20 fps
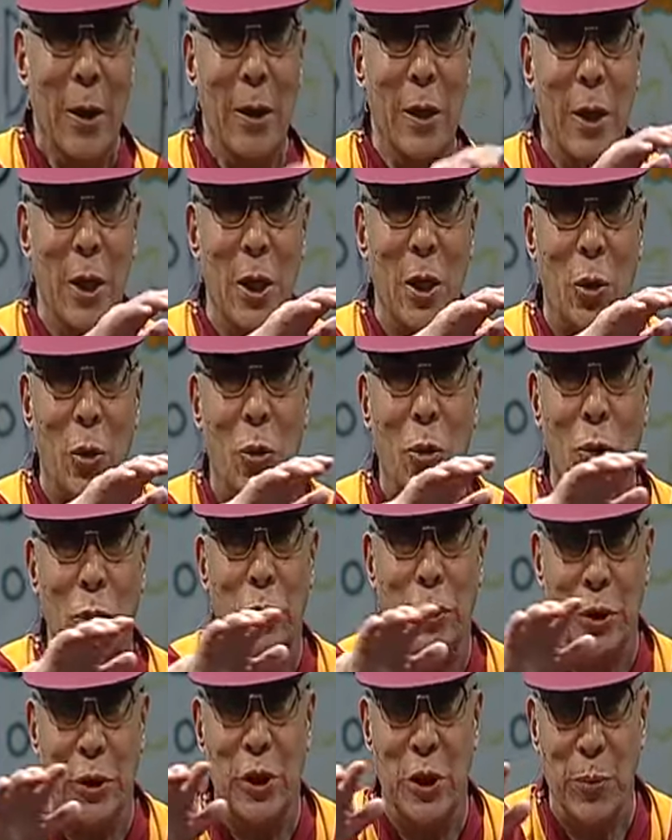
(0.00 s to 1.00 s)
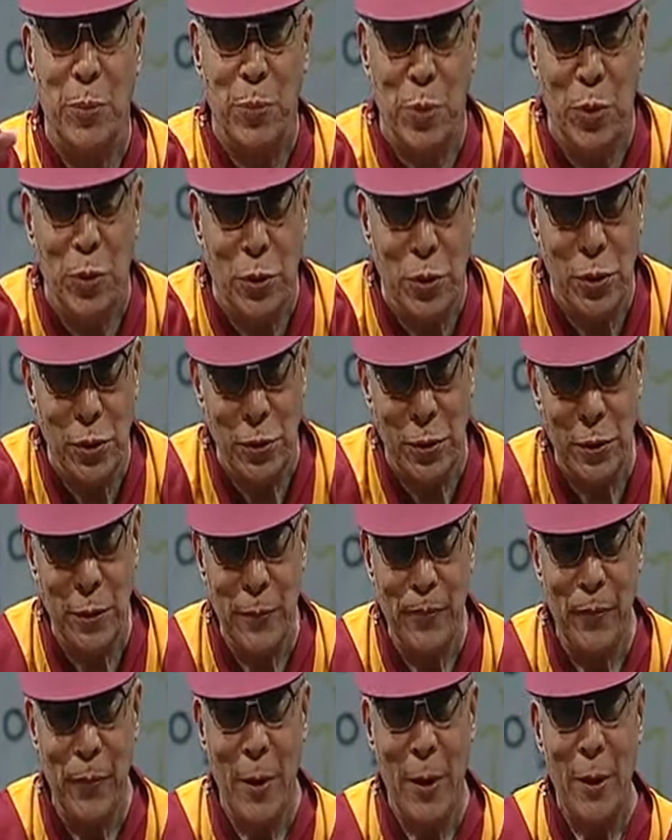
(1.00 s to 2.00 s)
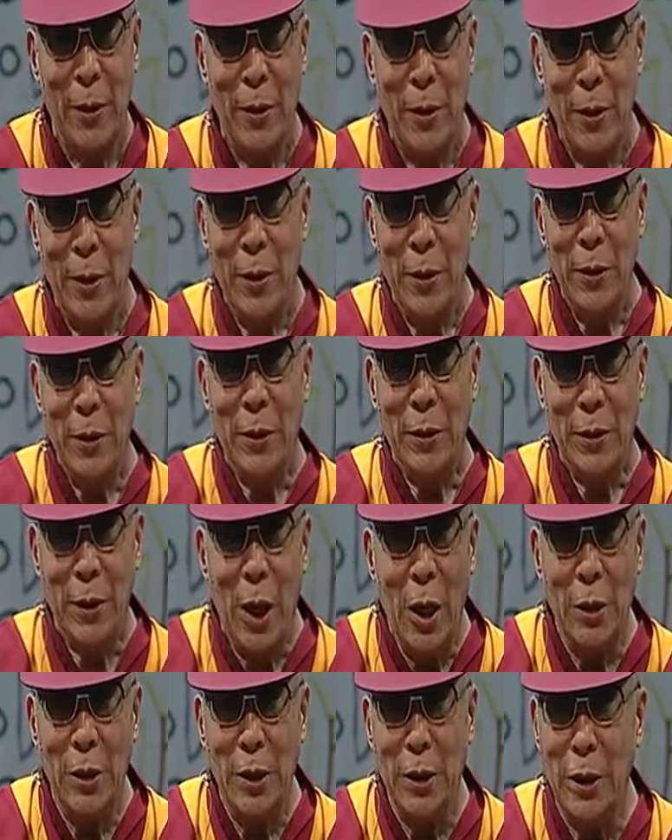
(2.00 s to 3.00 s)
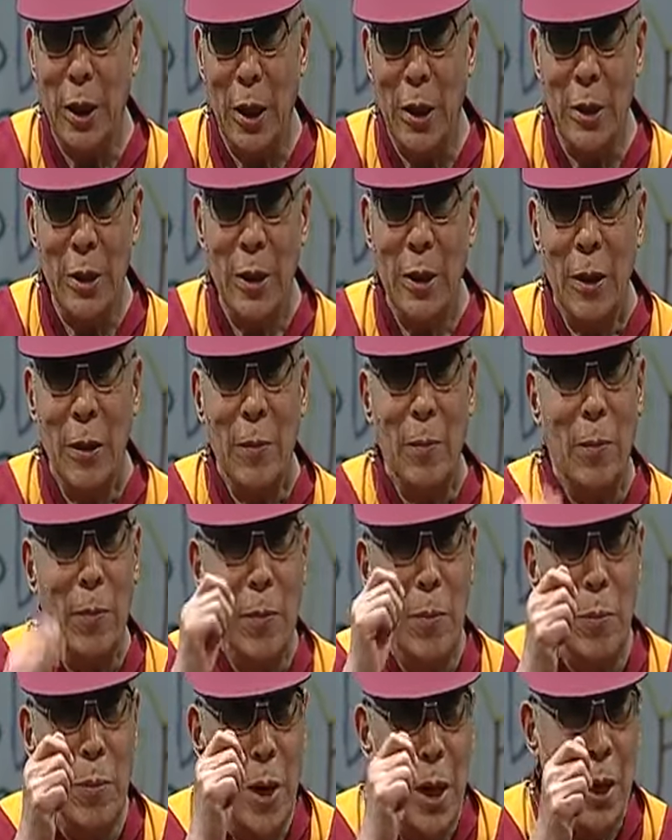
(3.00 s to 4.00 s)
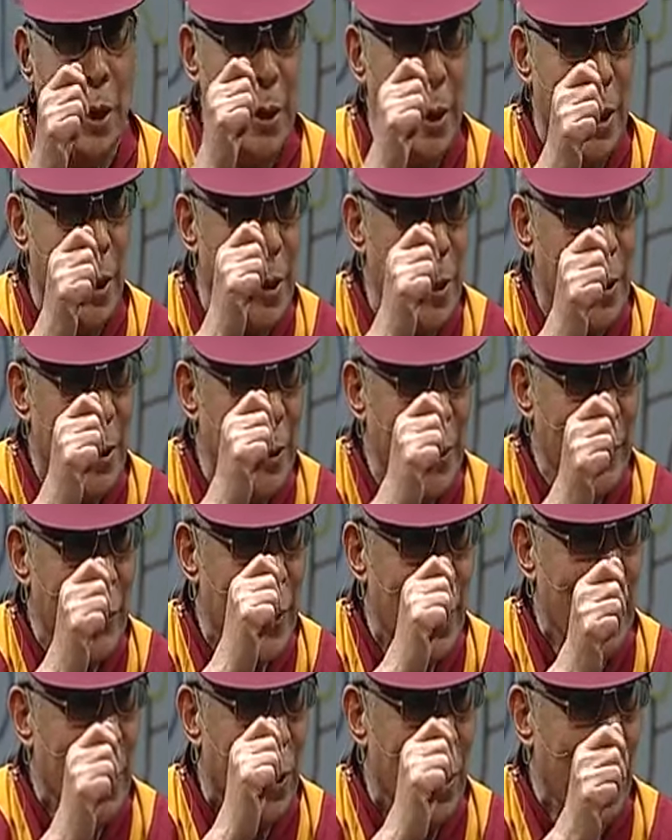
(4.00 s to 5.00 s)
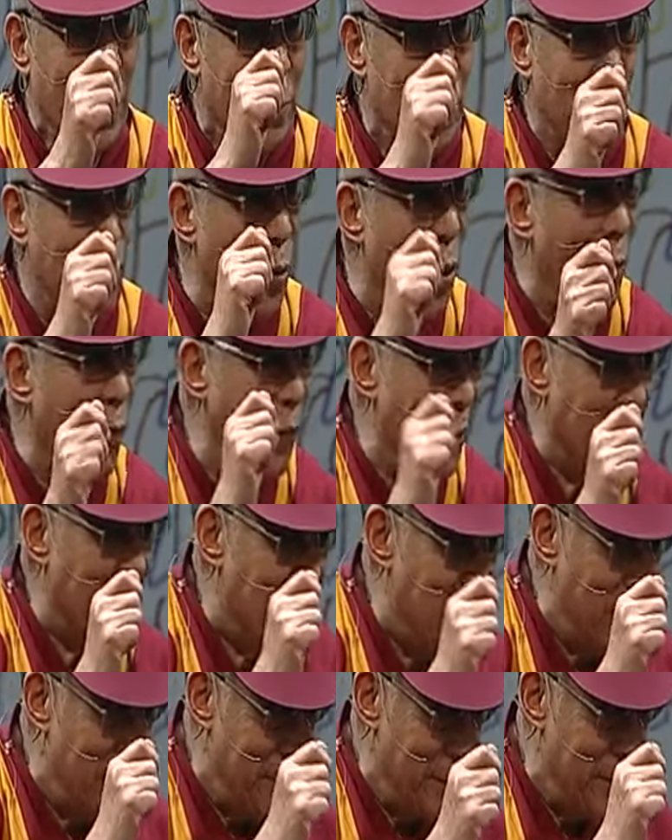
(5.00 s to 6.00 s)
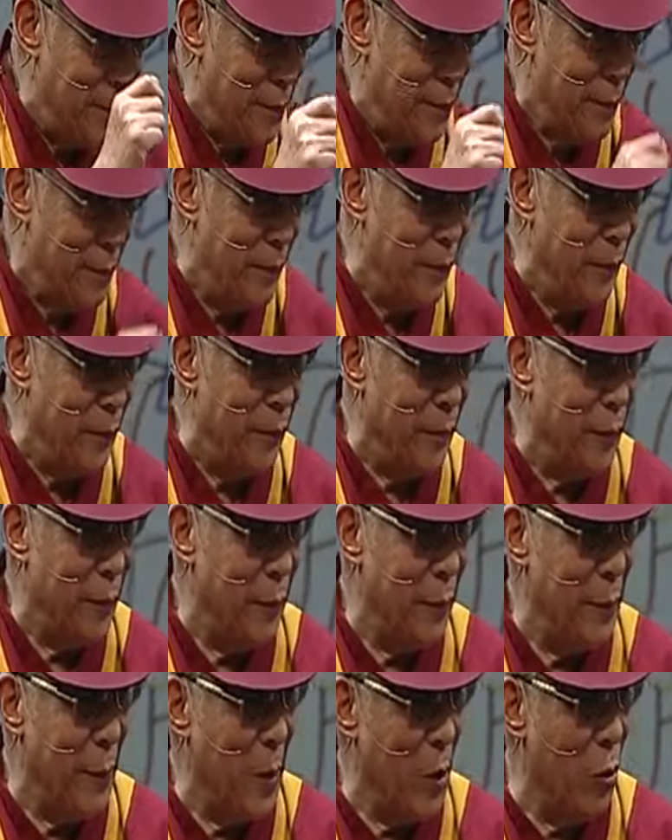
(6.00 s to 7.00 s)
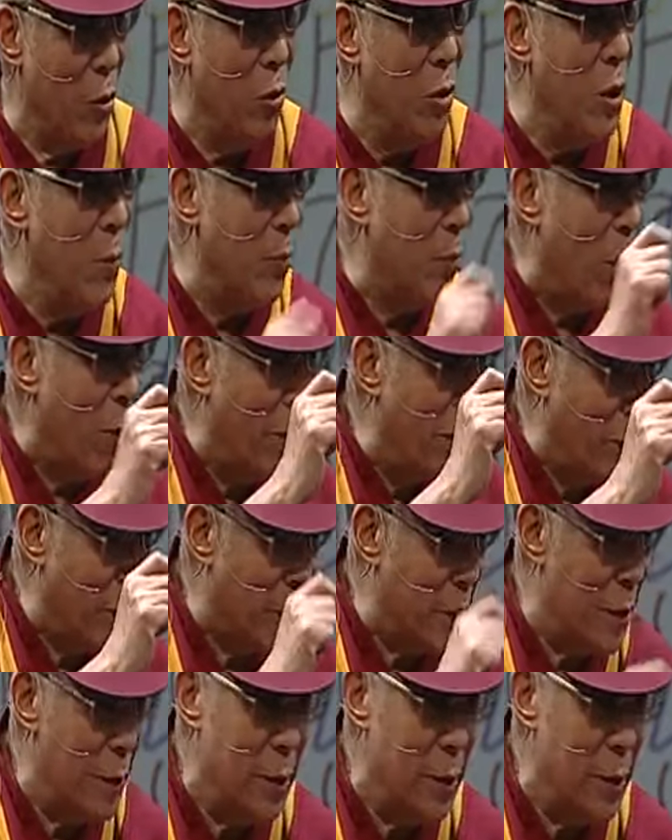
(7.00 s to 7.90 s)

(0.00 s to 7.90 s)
equal distribution rather than making uh, profit, mm? only profit.